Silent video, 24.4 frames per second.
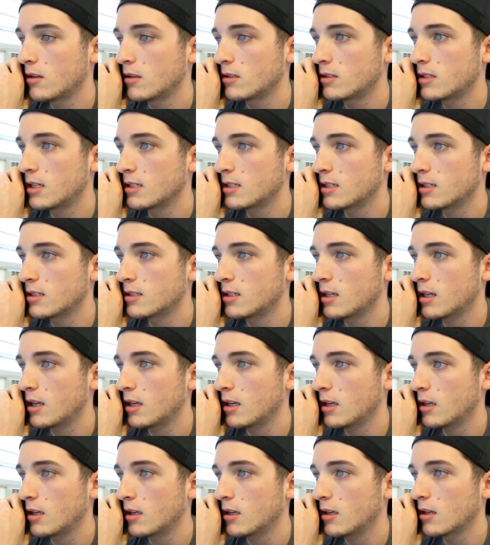Does it
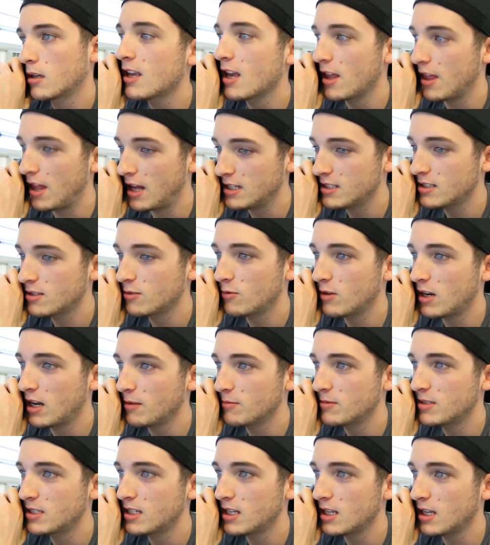say, yeah, that's the one
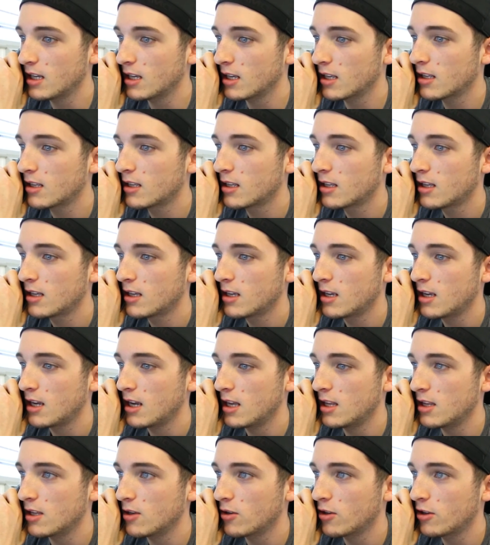I'm seeing.
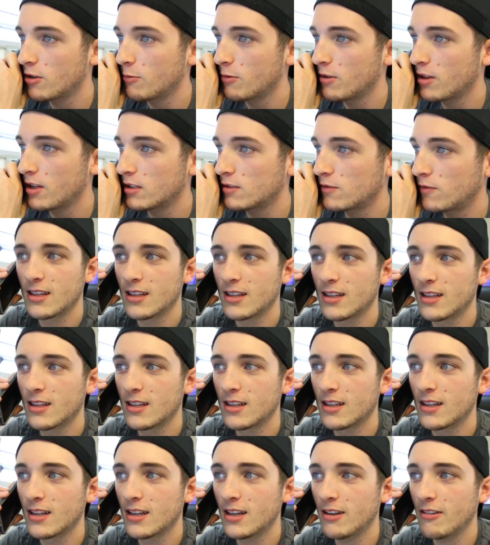And the only one that's...
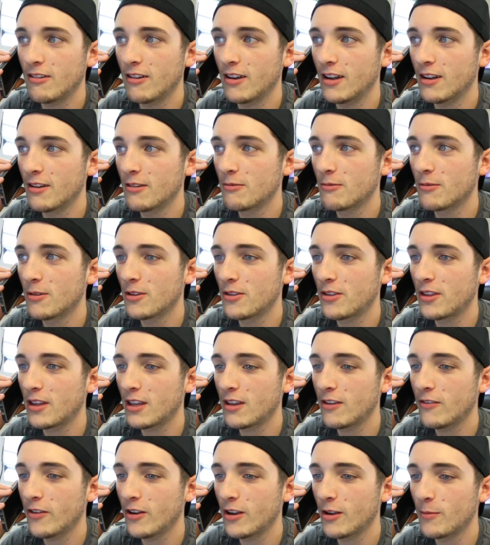Alright, well, thank
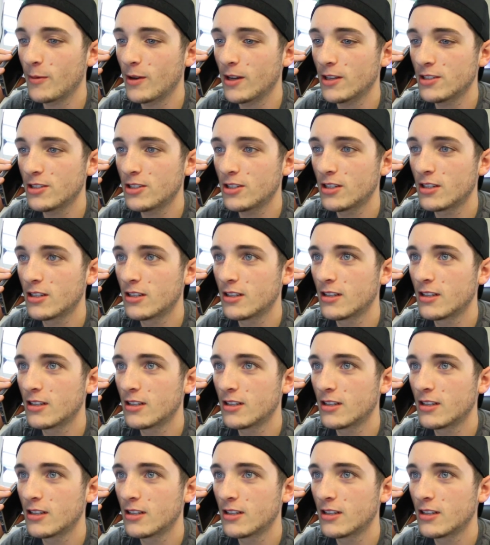you very much.